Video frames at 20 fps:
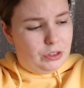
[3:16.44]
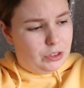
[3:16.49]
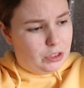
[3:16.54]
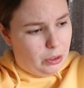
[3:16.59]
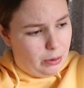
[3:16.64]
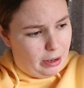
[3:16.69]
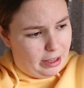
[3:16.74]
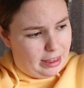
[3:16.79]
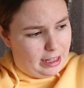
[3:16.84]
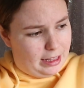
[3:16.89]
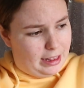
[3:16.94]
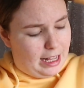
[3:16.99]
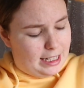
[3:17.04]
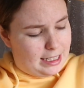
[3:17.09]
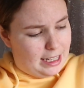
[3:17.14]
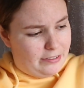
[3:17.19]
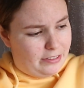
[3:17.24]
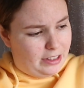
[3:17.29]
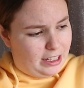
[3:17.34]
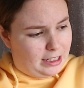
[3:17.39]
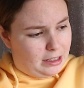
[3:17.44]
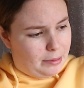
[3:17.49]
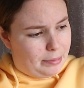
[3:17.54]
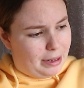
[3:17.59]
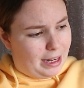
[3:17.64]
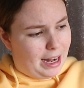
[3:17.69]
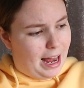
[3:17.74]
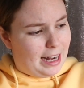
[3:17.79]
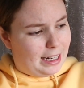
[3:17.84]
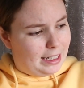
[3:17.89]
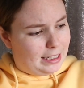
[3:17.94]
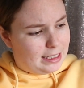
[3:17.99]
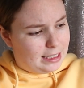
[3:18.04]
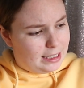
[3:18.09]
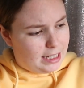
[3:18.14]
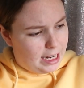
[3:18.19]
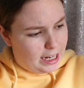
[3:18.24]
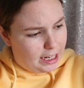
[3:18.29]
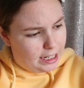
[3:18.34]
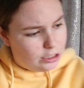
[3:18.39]
So I think that's everything in the planning
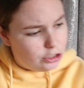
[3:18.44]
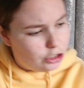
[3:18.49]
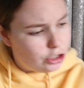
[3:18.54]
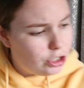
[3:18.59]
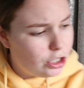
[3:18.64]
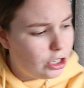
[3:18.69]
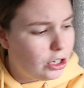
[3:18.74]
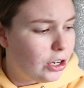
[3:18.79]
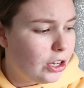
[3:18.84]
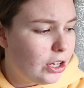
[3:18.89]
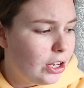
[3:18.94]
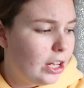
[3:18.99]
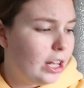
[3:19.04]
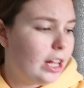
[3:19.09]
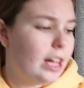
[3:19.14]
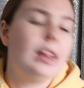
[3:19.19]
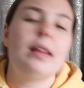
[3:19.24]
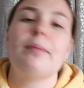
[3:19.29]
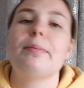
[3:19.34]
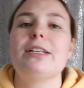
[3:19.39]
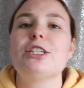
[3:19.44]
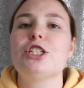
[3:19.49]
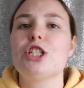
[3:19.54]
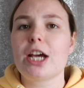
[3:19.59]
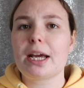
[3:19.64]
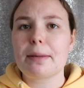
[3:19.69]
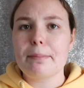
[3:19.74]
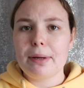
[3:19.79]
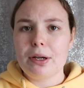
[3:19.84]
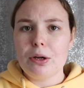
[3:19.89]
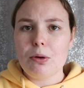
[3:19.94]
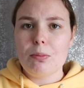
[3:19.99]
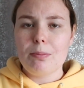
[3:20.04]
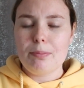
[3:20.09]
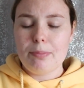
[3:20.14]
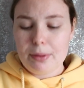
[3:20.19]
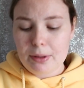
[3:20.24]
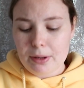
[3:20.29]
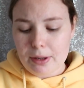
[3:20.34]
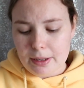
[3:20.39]
stage. Let me check my
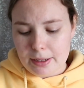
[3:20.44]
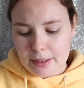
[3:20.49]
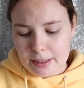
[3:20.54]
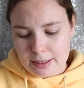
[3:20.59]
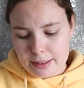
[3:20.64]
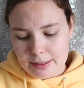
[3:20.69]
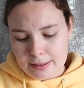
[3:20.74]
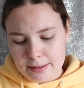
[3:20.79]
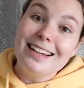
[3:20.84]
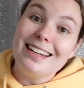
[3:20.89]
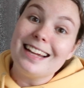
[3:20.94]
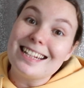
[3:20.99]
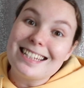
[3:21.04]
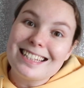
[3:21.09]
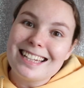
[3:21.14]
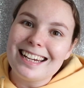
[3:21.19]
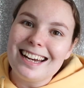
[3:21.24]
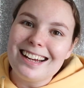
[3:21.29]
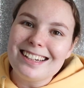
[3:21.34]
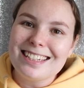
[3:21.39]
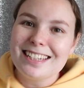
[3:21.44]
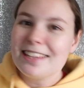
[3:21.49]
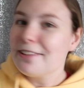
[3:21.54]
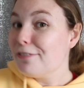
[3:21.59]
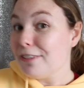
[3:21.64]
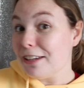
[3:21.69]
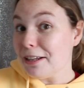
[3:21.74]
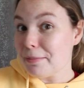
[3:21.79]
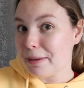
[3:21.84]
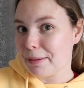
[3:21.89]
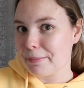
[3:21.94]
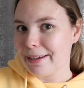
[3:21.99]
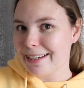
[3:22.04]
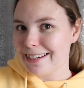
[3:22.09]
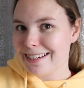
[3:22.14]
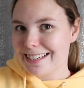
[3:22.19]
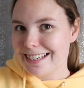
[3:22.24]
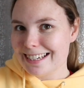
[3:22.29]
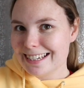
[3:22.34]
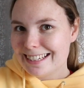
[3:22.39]
notebook. Let's get on to the filming
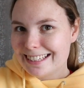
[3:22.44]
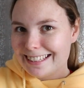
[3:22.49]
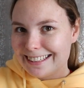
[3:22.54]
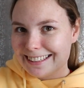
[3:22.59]
bit.